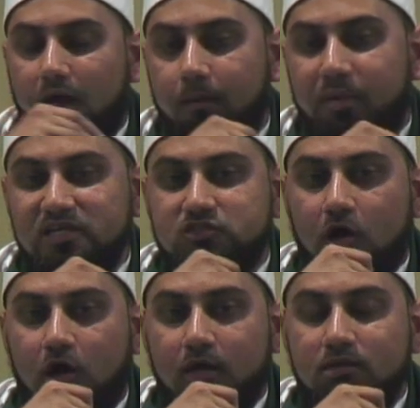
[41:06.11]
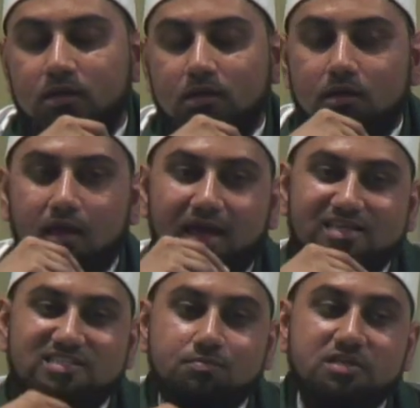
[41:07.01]
based on
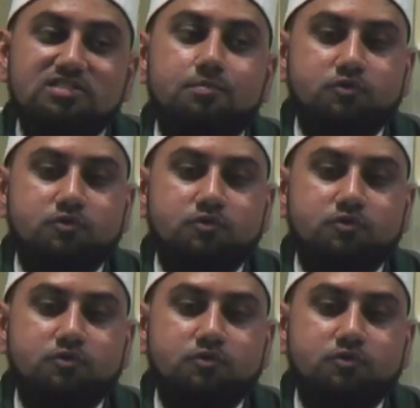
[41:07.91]
explicit